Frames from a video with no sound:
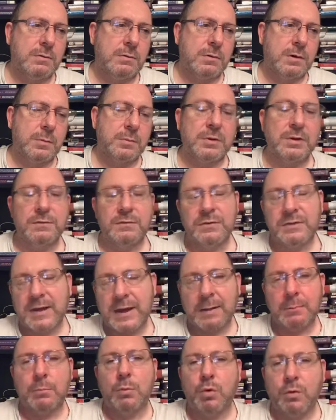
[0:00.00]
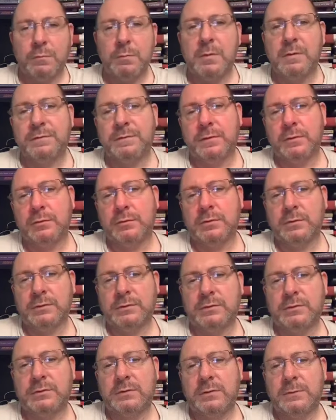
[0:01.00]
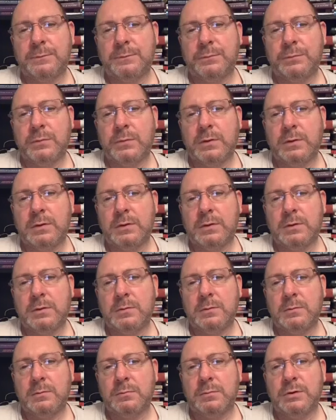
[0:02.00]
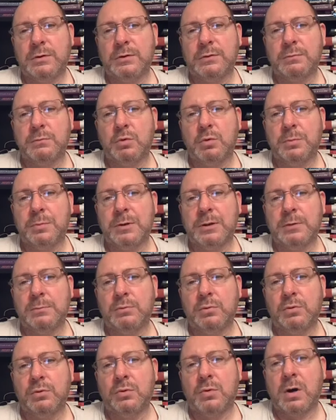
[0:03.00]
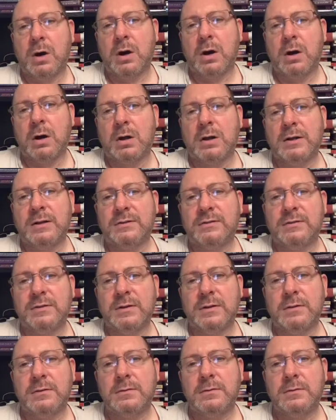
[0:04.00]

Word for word: I'm giving that more of my focus because more people are listening.